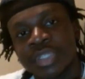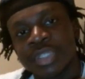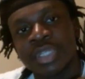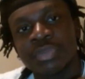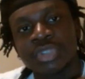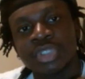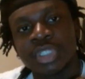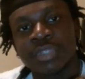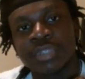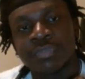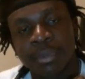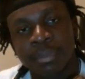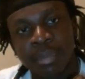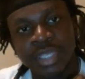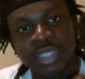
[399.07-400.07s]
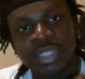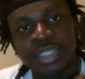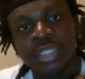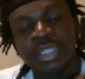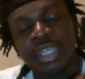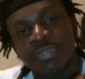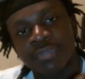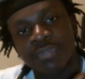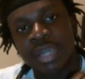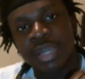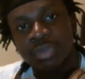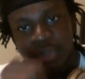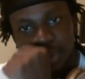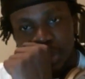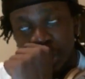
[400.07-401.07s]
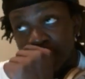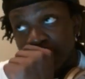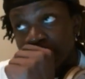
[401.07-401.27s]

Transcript: daily routine, from making it and following it.